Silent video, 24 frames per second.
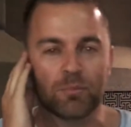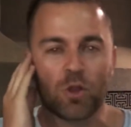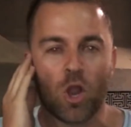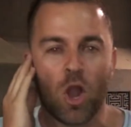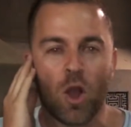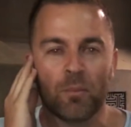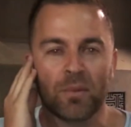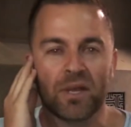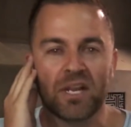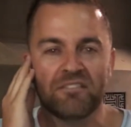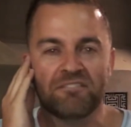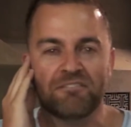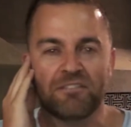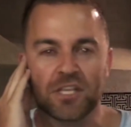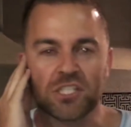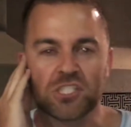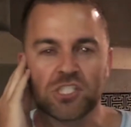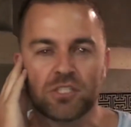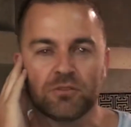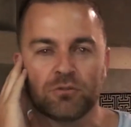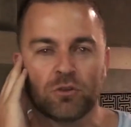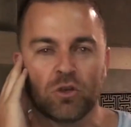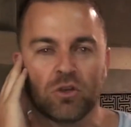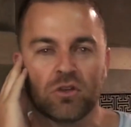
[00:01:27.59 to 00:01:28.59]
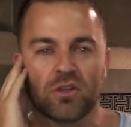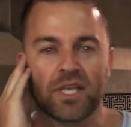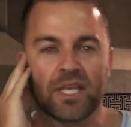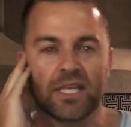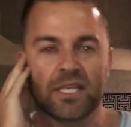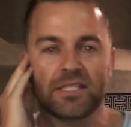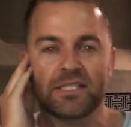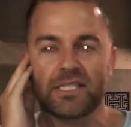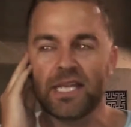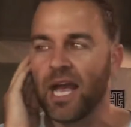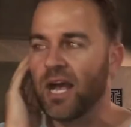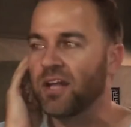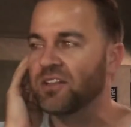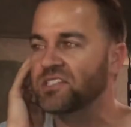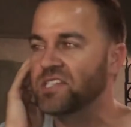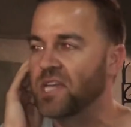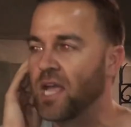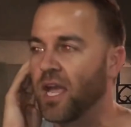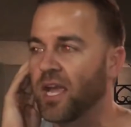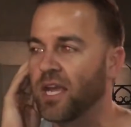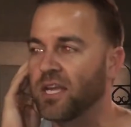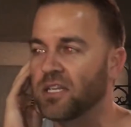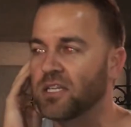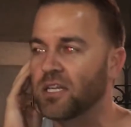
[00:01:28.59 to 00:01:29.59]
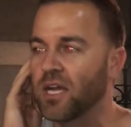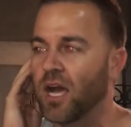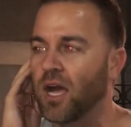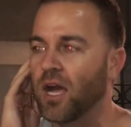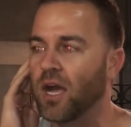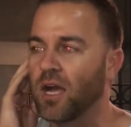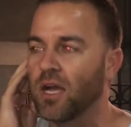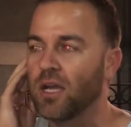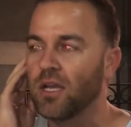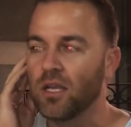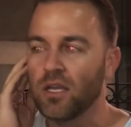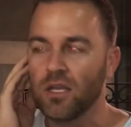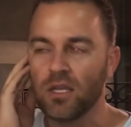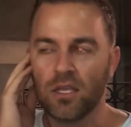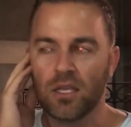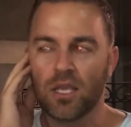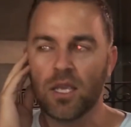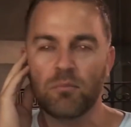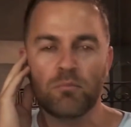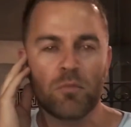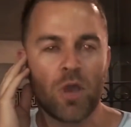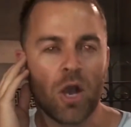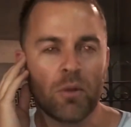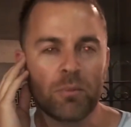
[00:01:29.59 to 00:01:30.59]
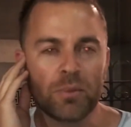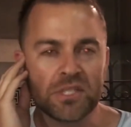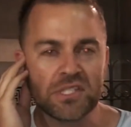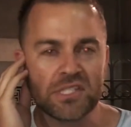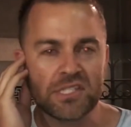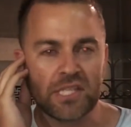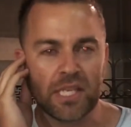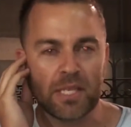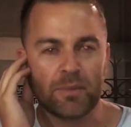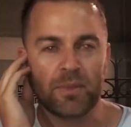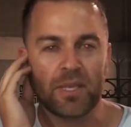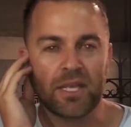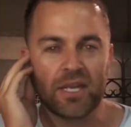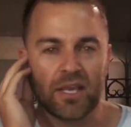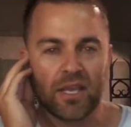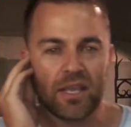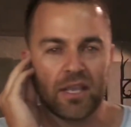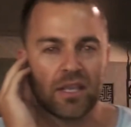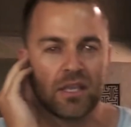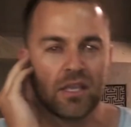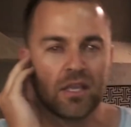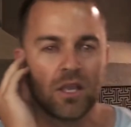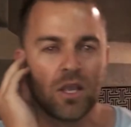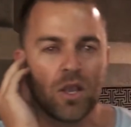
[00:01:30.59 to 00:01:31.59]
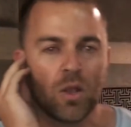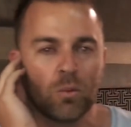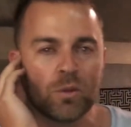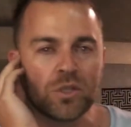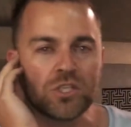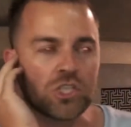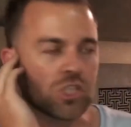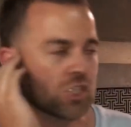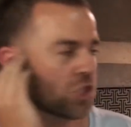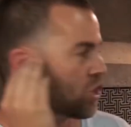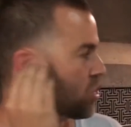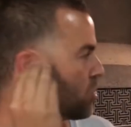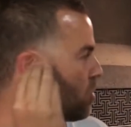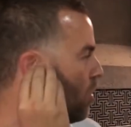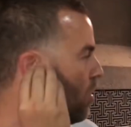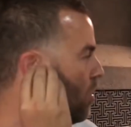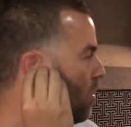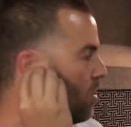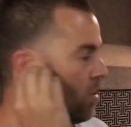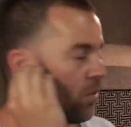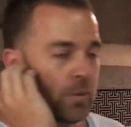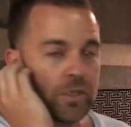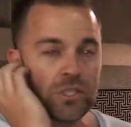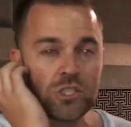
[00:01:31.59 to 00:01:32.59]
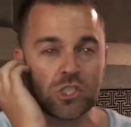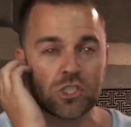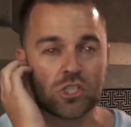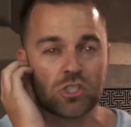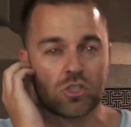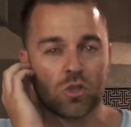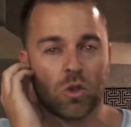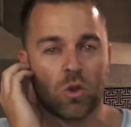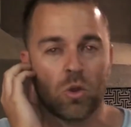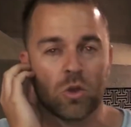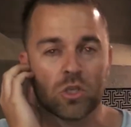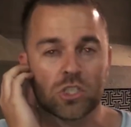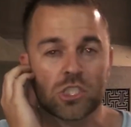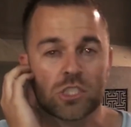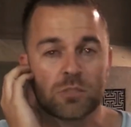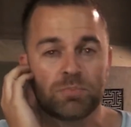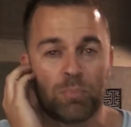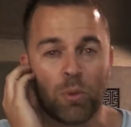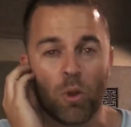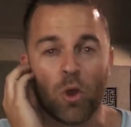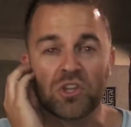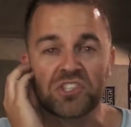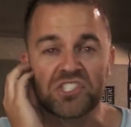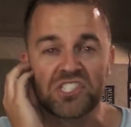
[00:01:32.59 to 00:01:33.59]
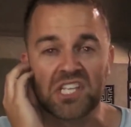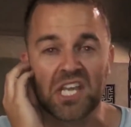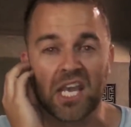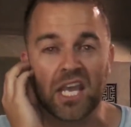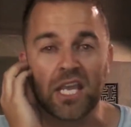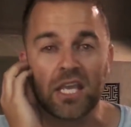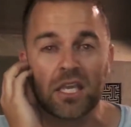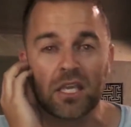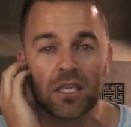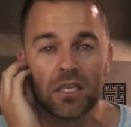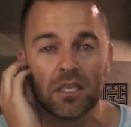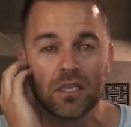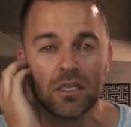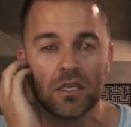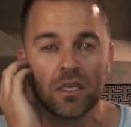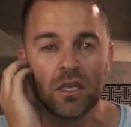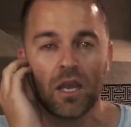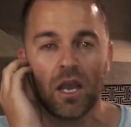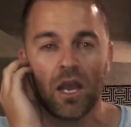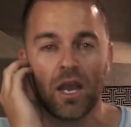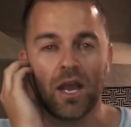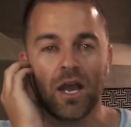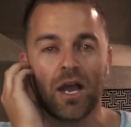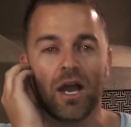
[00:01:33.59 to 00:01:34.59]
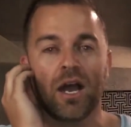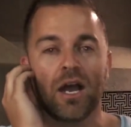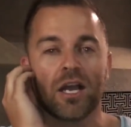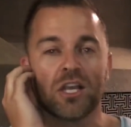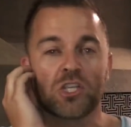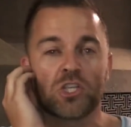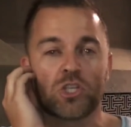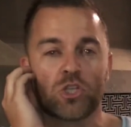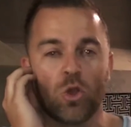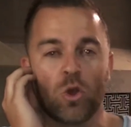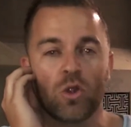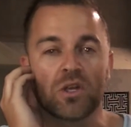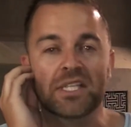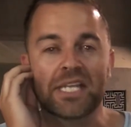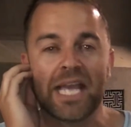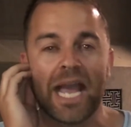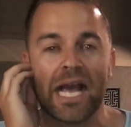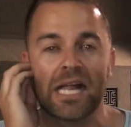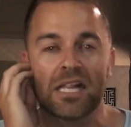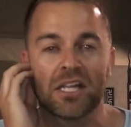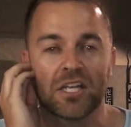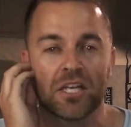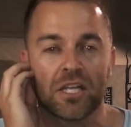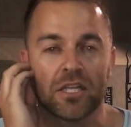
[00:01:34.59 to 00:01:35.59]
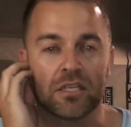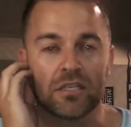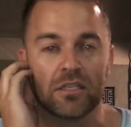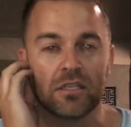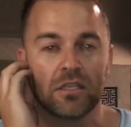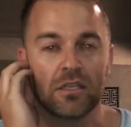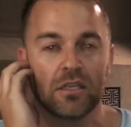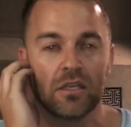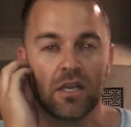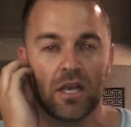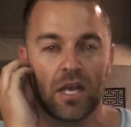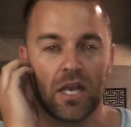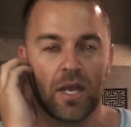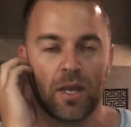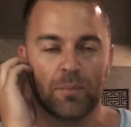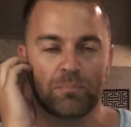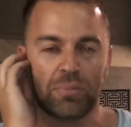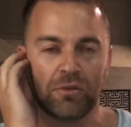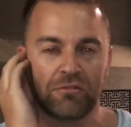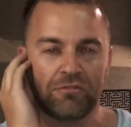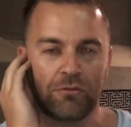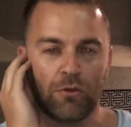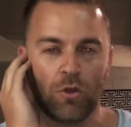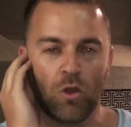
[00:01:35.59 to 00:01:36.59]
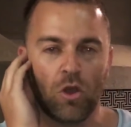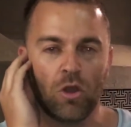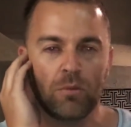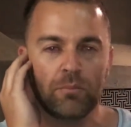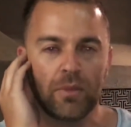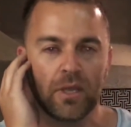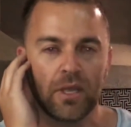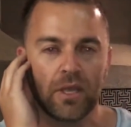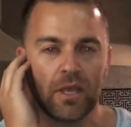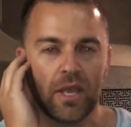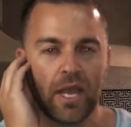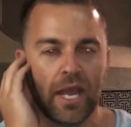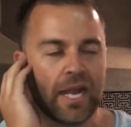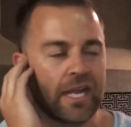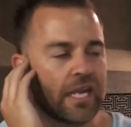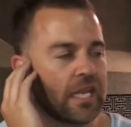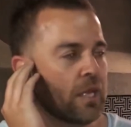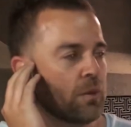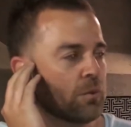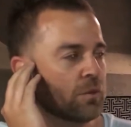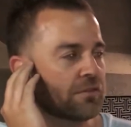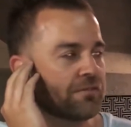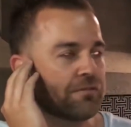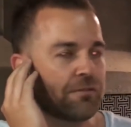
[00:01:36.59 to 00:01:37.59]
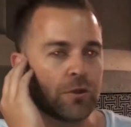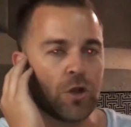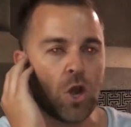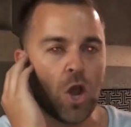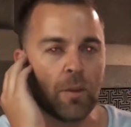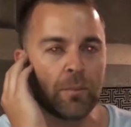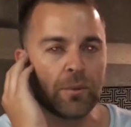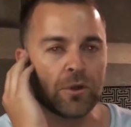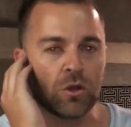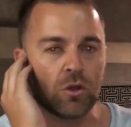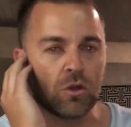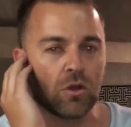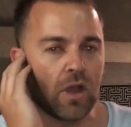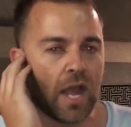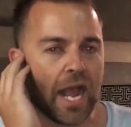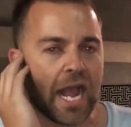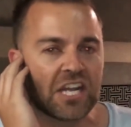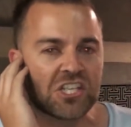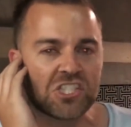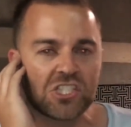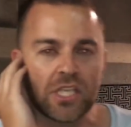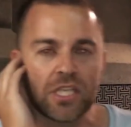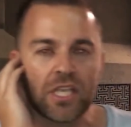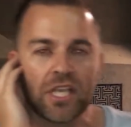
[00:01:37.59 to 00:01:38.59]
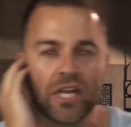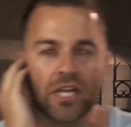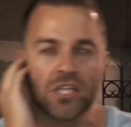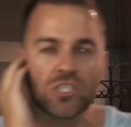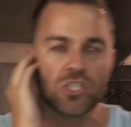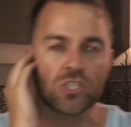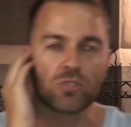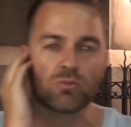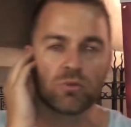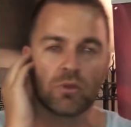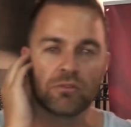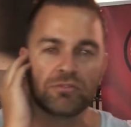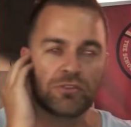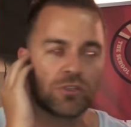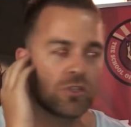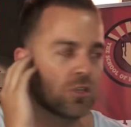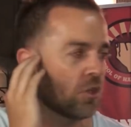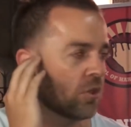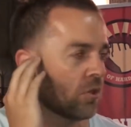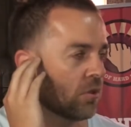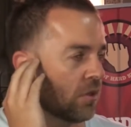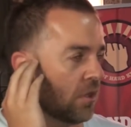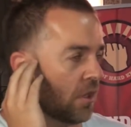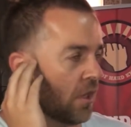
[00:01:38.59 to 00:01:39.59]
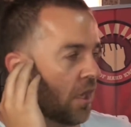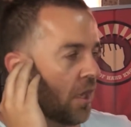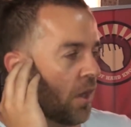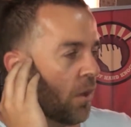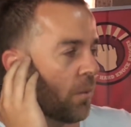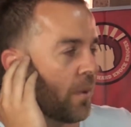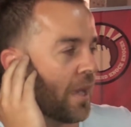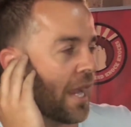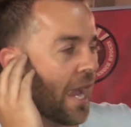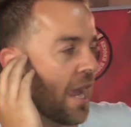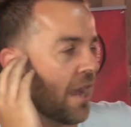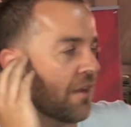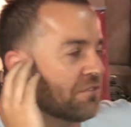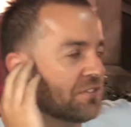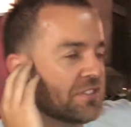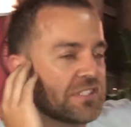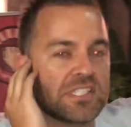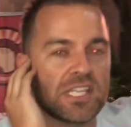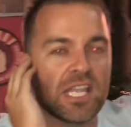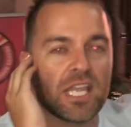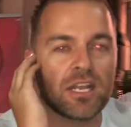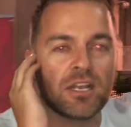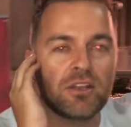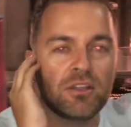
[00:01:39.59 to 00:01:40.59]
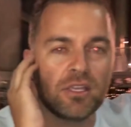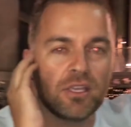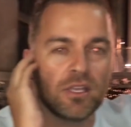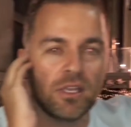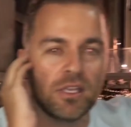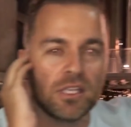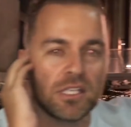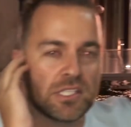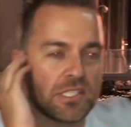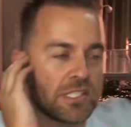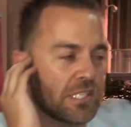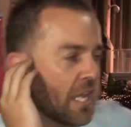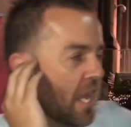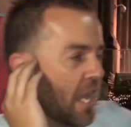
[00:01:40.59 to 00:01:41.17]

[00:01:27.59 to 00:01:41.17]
Up Comedy Festival in downtown, in uh, in Melbourne CBD. We just saw we just saw Sports Geek, uh, Sean Callanan uh, perform, and he was phenomenal. Actually, going to just review. We have Sid. Oh